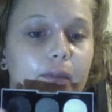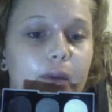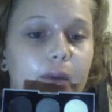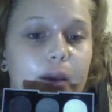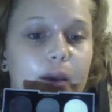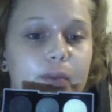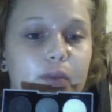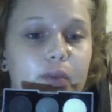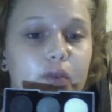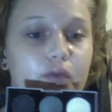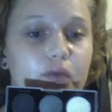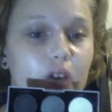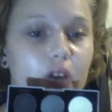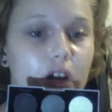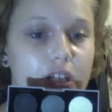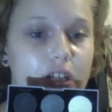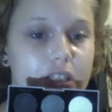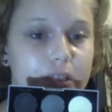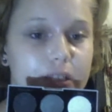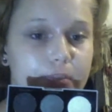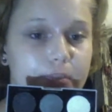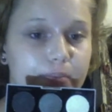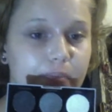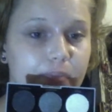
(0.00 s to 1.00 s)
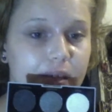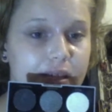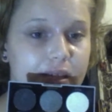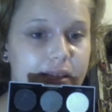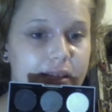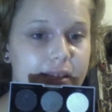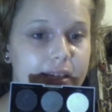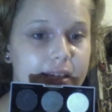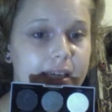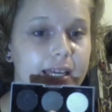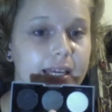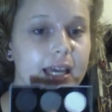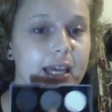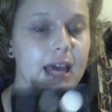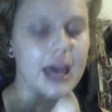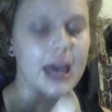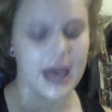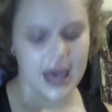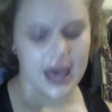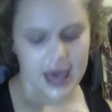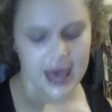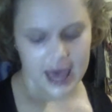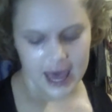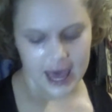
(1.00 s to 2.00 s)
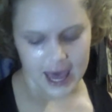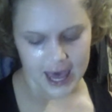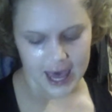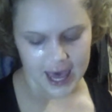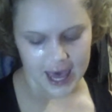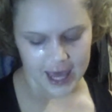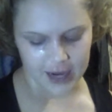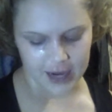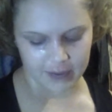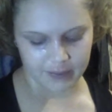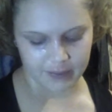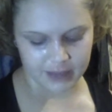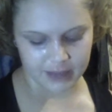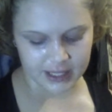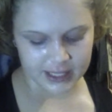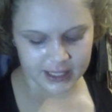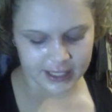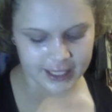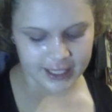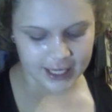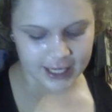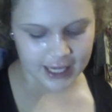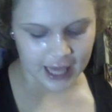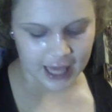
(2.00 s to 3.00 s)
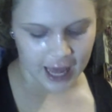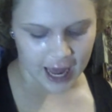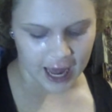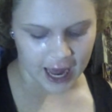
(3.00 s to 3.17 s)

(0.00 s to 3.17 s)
we move on to Mystic, and Mystic